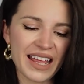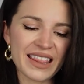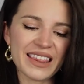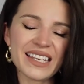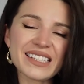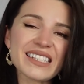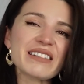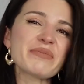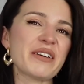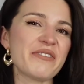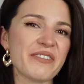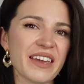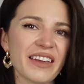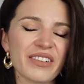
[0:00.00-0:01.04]
And this is my
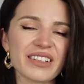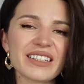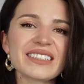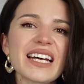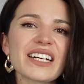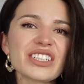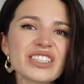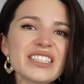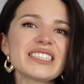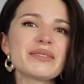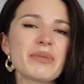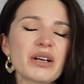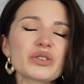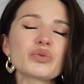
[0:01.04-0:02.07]
favorite. This actually
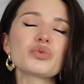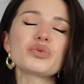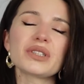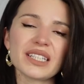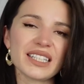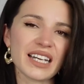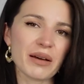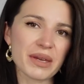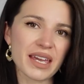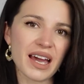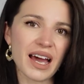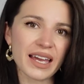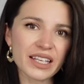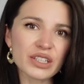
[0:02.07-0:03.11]
smells really
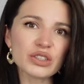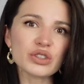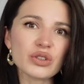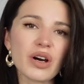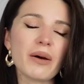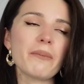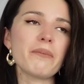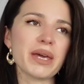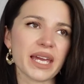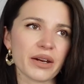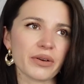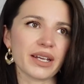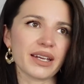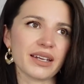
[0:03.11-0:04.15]
yummy. I can do a
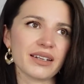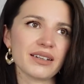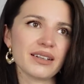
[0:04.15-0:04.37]
berry.